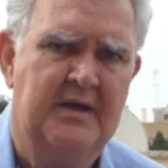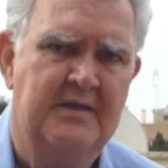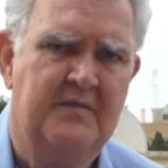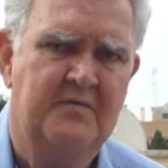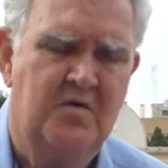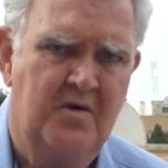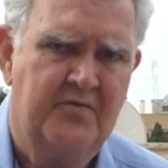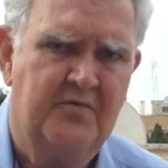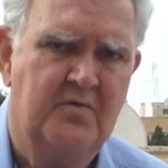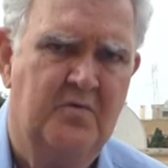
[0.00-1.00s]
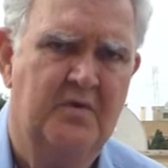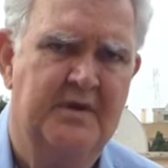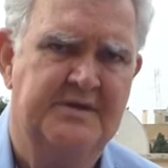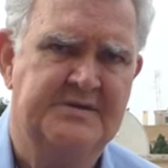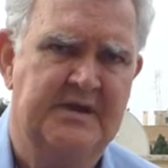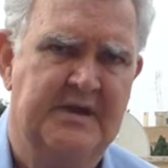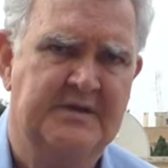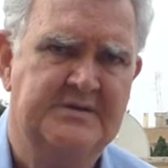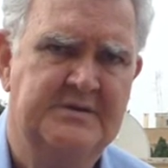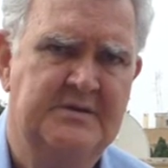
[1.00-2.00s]
They've gone through all these things
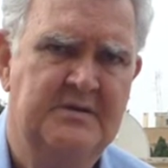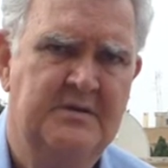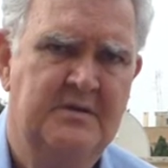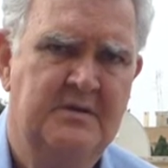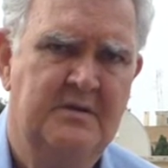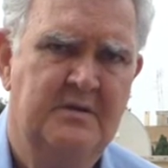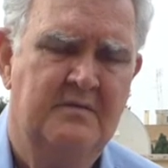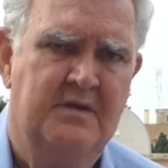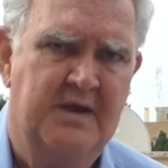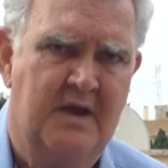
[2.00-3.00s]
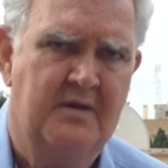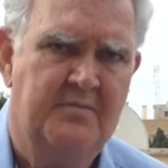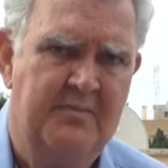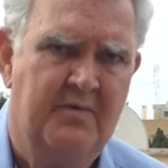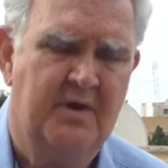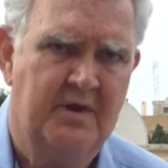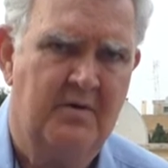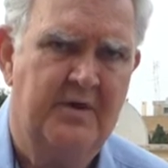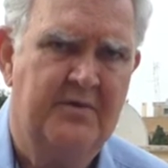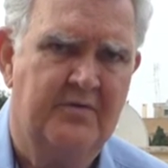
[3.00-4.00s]
that younger people are
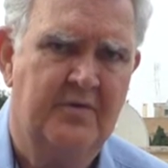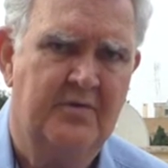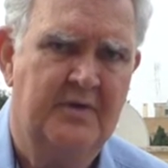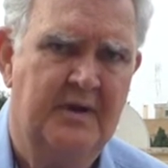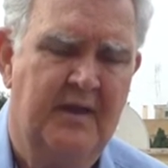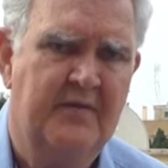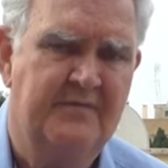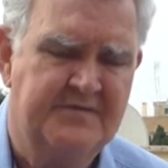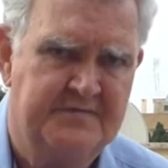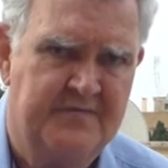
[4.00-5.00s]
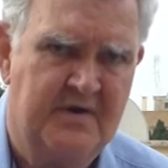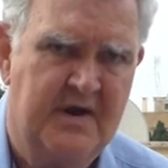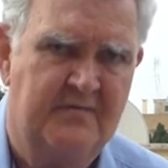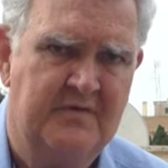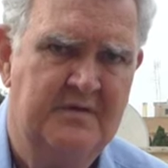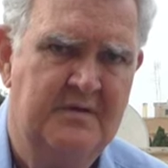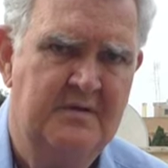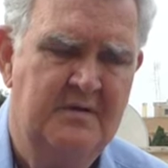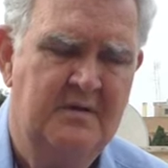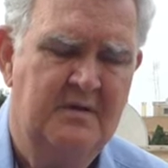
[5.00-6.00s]
going through, and they've survived.
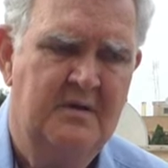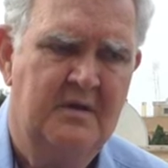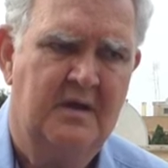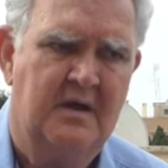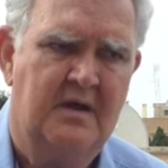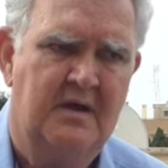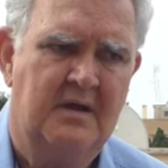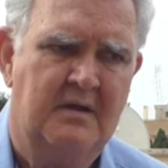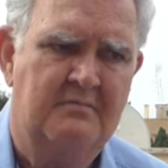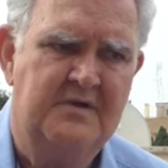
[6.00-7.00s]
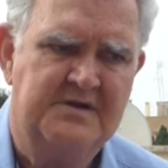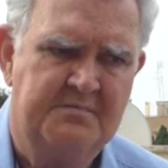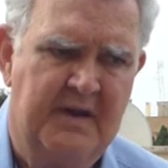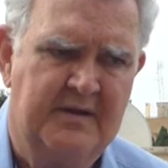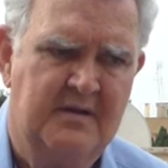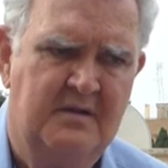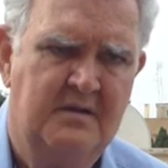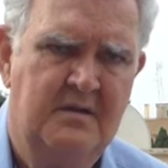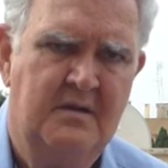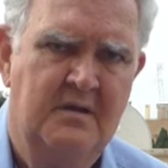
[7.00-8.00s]
Respect
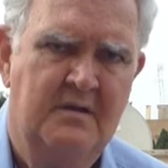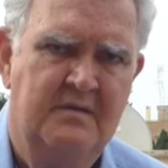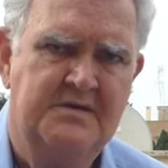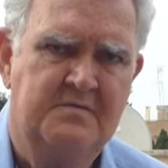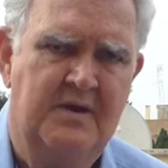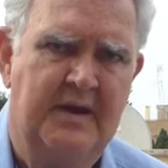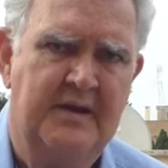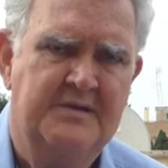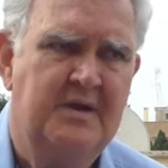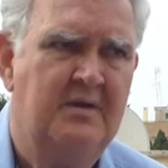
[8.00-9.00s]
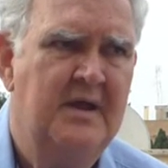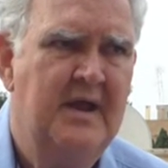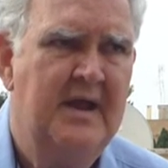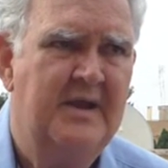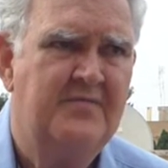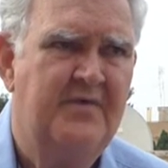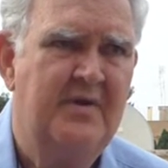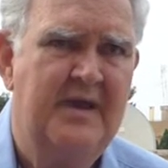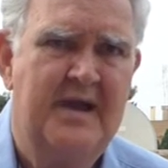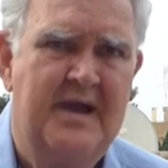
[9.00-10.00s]
this way. And it's
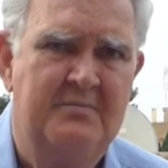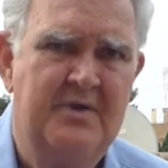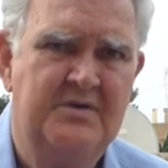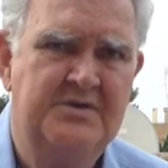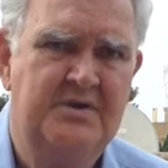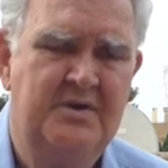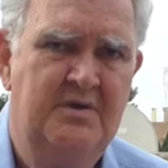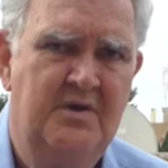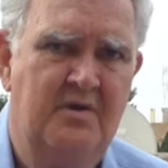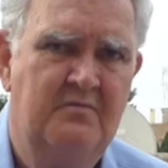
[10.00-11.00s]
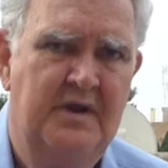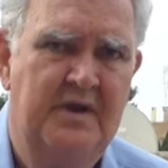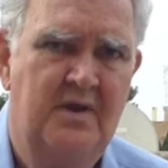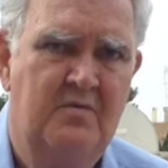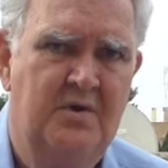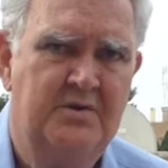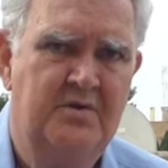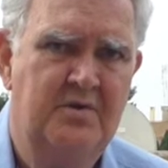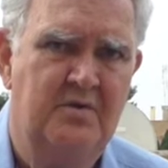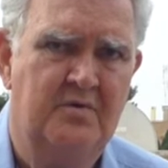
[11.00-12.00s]
very hard because you don't really know what to
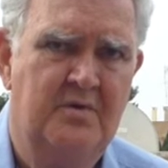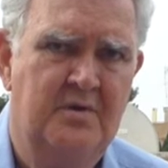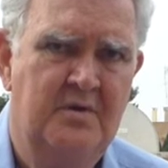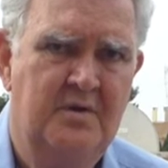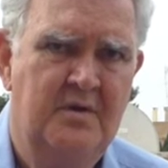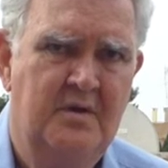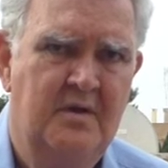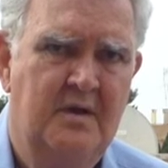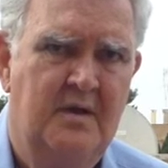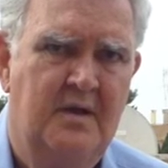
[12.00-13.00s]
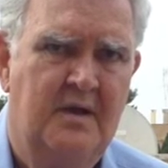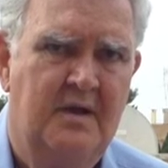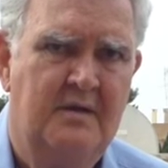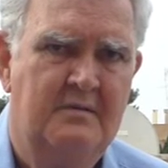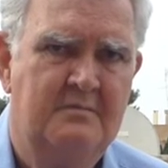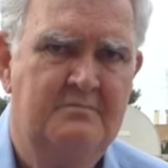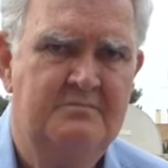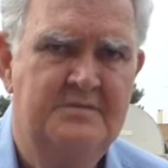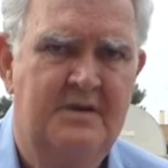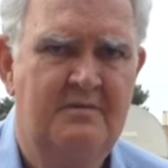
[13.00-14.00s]
do.
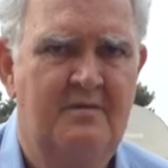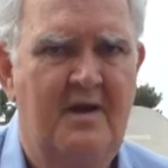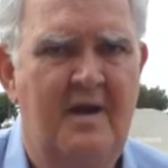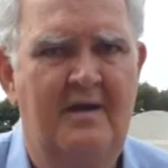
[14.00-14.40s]
So